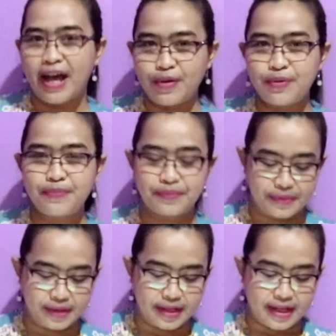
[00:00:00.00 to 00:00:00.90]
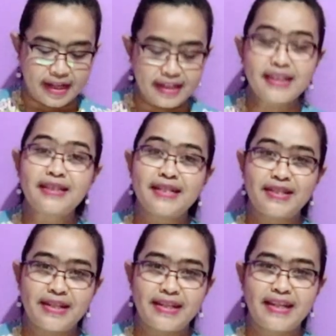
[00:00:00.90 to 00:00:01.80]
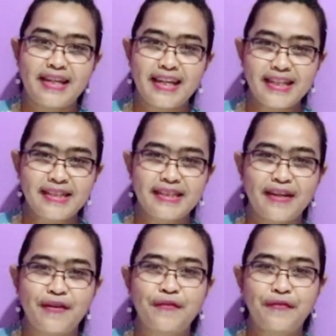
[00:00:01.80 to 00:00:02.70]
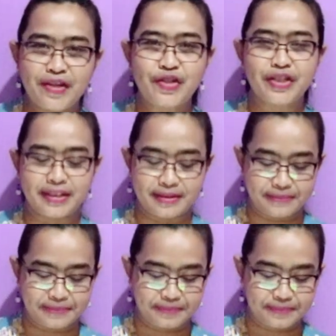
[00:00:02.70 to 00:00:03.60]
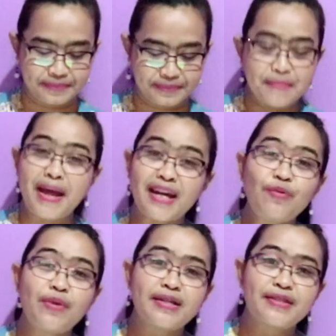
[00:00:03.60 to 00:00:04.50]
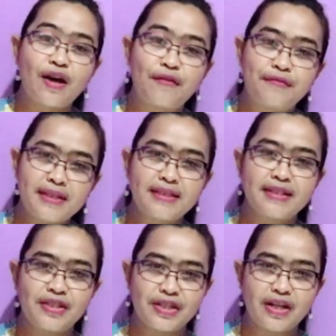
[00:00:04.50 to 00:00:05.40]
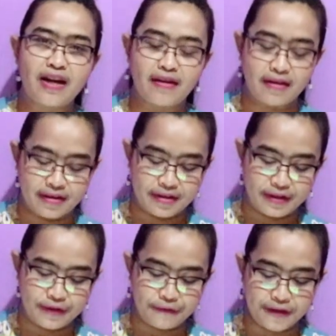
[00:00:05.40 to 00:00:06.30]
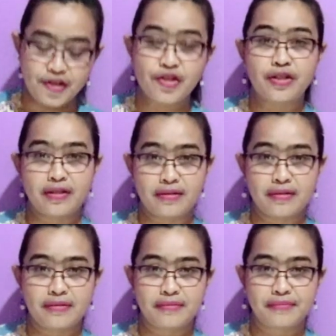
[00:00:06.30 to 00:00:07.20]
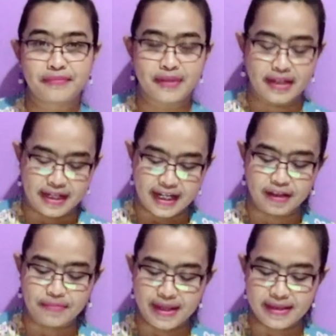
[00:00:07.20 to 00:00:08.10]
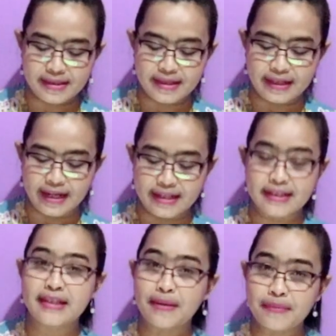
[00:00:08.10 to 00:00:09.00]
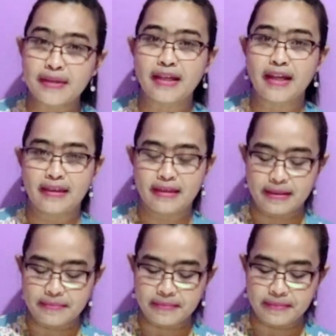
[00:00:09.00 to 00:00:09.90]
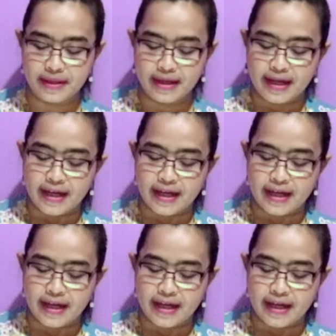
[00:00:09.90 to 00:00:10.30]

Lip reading: Now, literature is fictional. Many works of literature are fictional. It means that something in them